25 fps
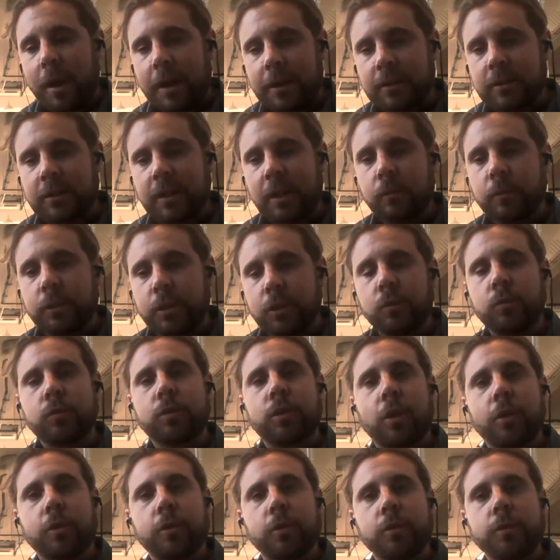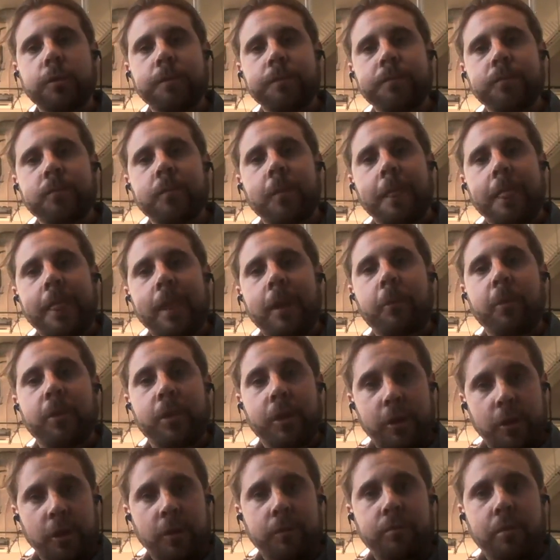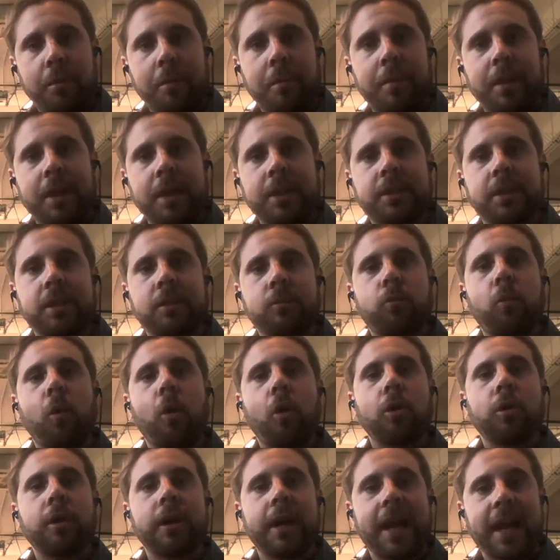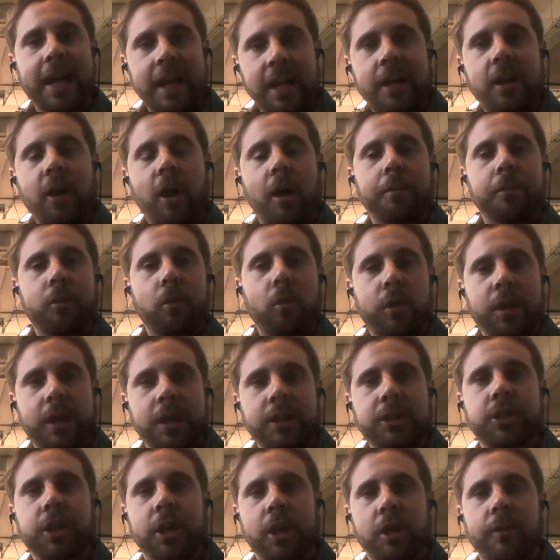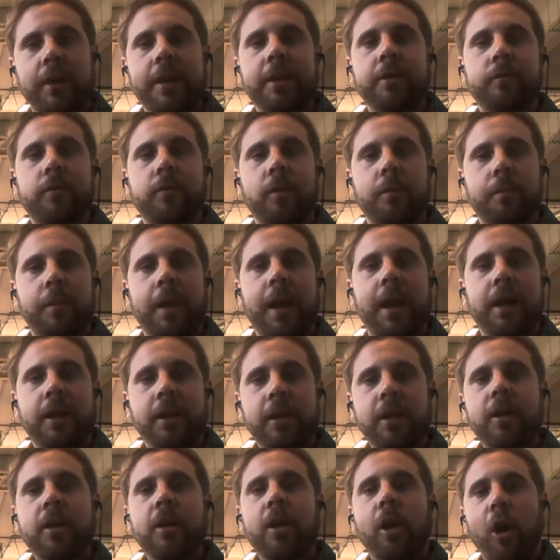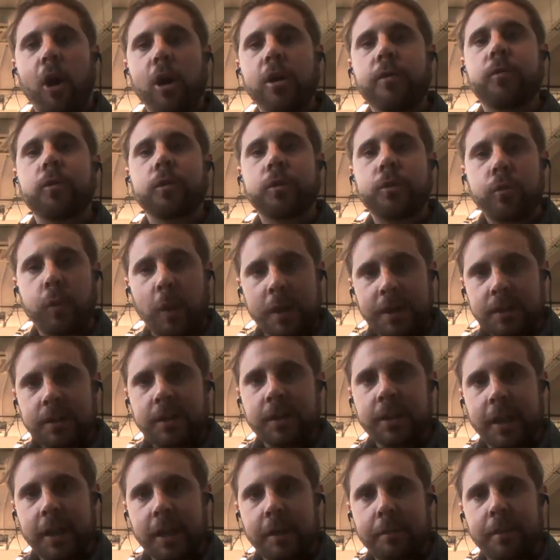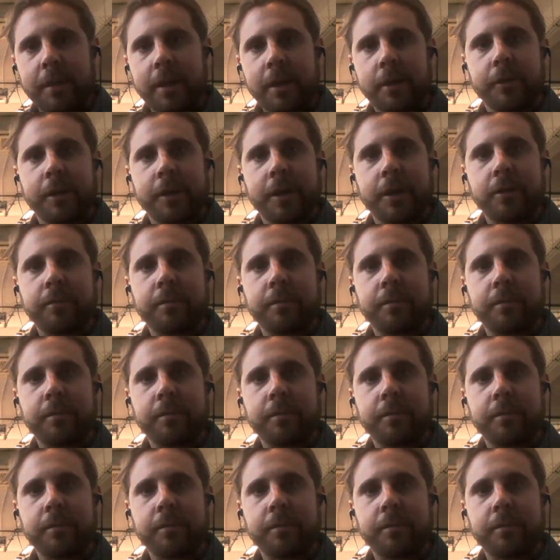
cell, you know with a good probability what income you're going to generate from that over a 20-year period,